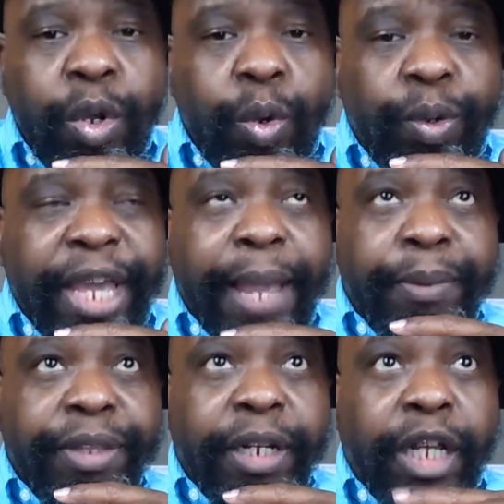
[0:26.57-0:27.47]
who came
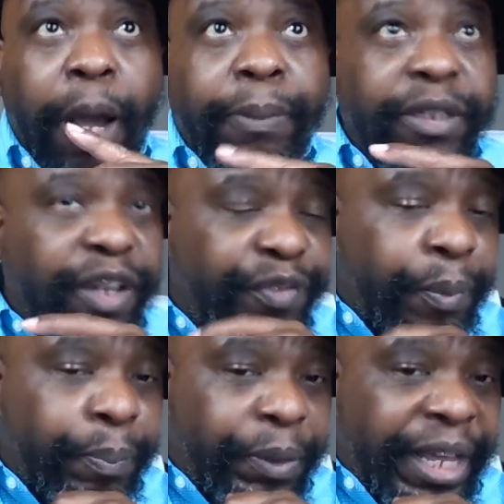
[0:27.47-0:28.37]
within a couple of
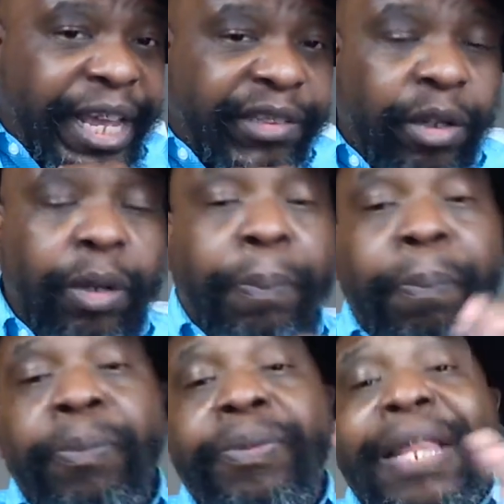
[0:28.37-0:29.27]
different plays or
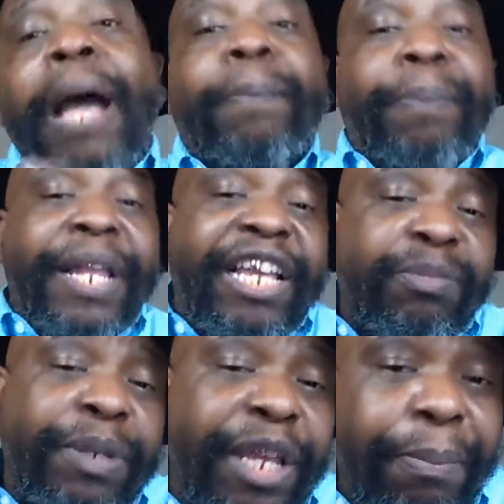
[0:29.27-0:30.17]
not plays
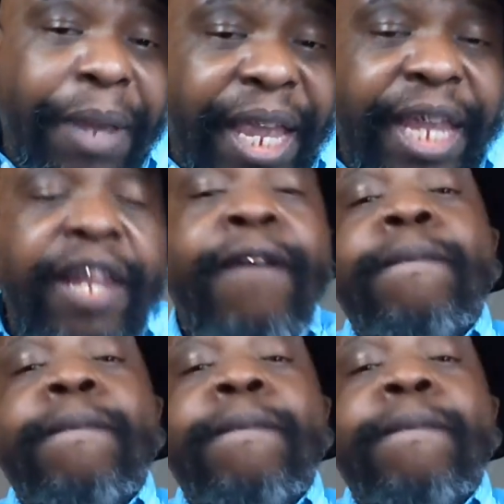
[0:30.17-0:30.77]
being made